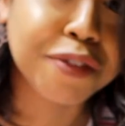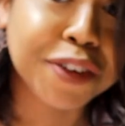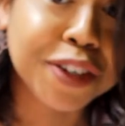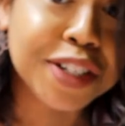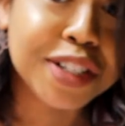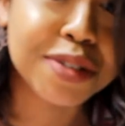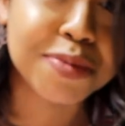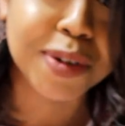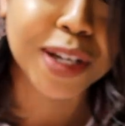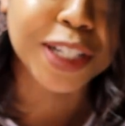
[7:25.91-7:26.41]

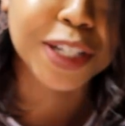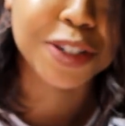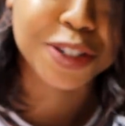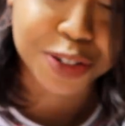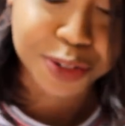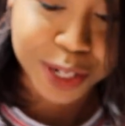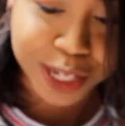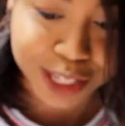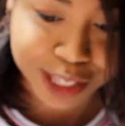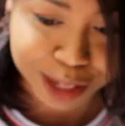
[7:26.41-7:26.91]
first while you're
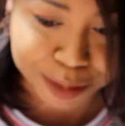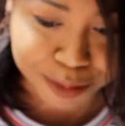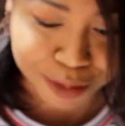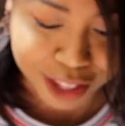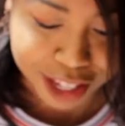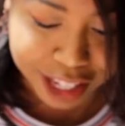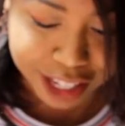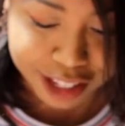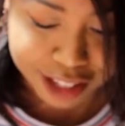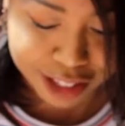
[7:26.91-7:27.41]
doing
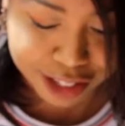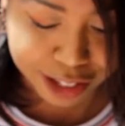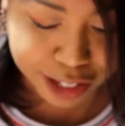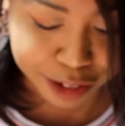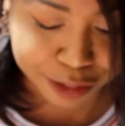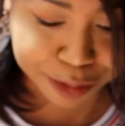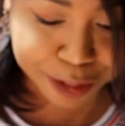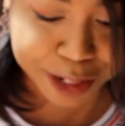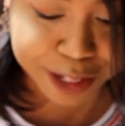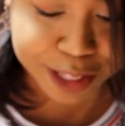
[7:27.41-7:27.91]
something, so like for